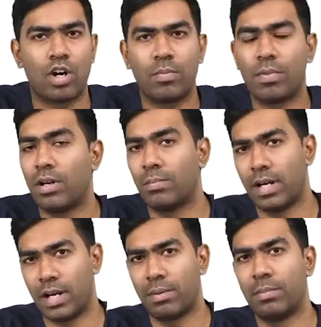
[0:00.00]
normal,
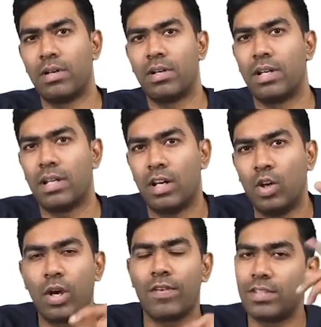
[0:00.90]
but remember,
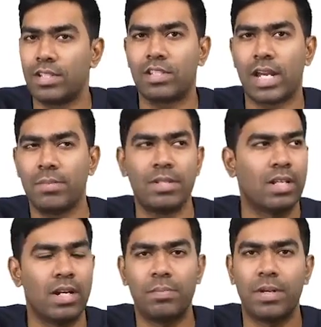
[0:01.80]
low FSH can be
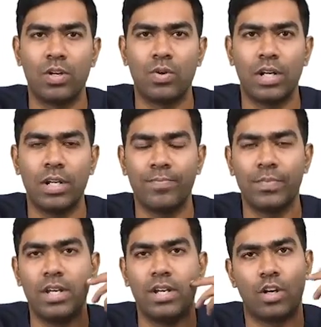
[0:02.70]
seen in pituitary
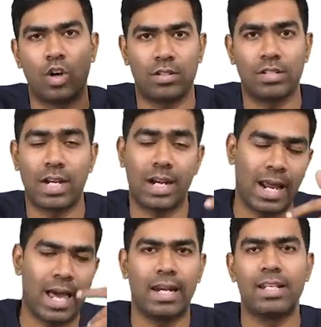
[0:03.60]
causes and
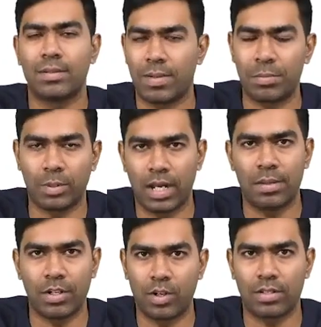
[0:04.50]
rarely some
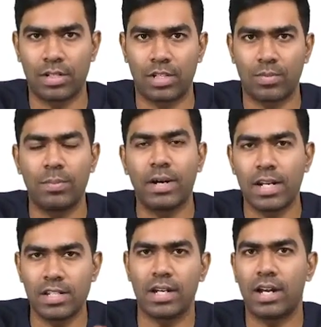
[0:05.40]
hypothalamic causes as well. But
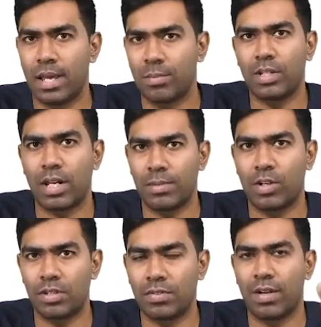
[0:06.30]
in general, hypothalamic
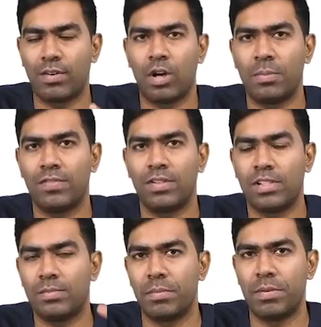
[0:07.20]
cause will have a normal
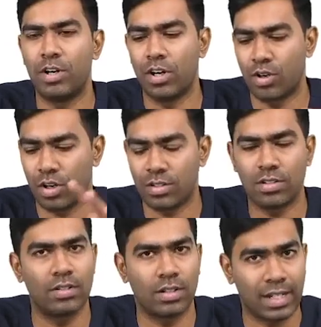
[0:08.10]
FSH, but pituitary
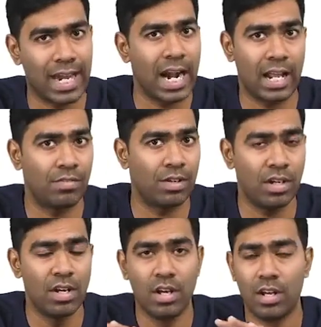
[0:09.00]
causes can have
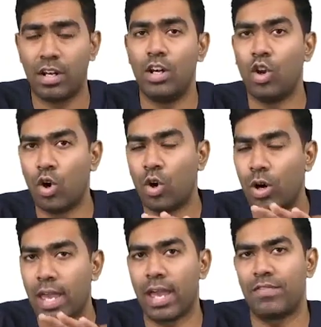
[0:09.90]
a
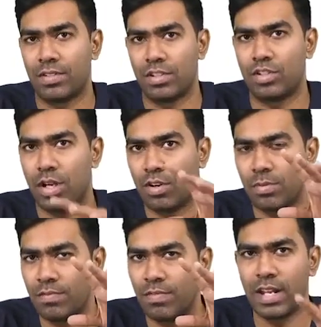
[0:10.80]
low FSH. You have to
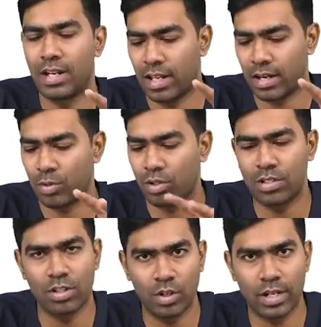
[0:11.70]
be very clear about the
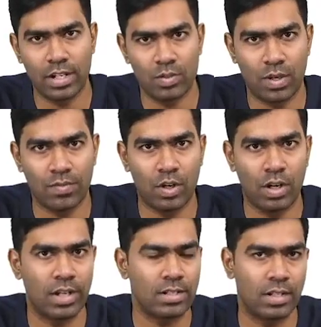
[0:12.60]
0-10 is what we call
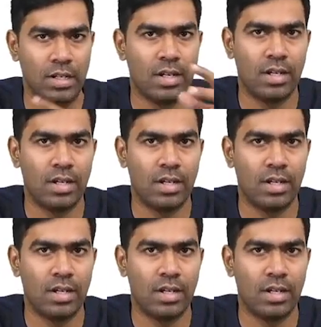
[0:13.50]
it as a